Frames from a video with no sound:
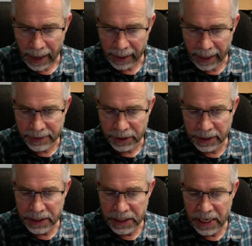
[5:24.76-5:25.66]
has
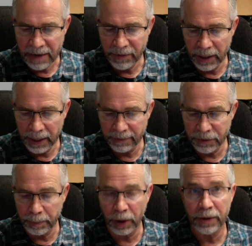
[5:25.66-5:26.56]
conceived, it gives
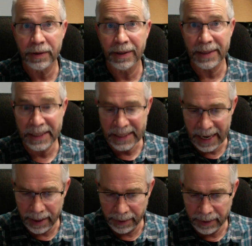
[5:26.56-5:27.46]
birth to
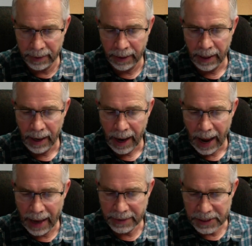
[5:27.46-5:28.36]
sin.
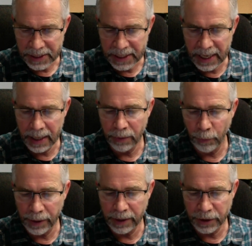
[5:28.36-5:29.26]
And sin,
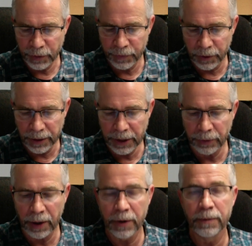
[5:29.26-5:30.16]
when it is fully
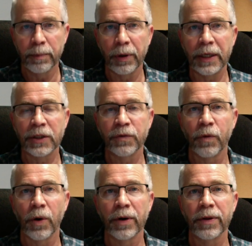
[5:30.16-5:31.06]
grown, brings
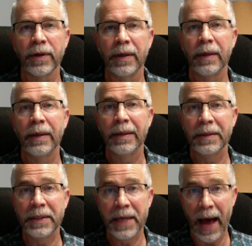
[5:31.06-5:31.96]
forth
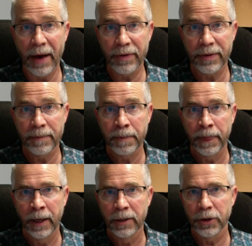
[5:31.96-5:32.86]
death.
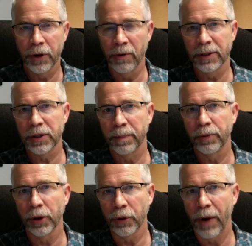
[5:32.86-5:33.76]
So notice the
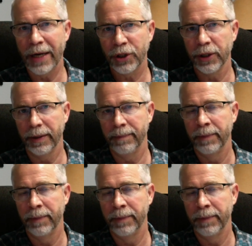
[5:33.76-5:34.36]
progression.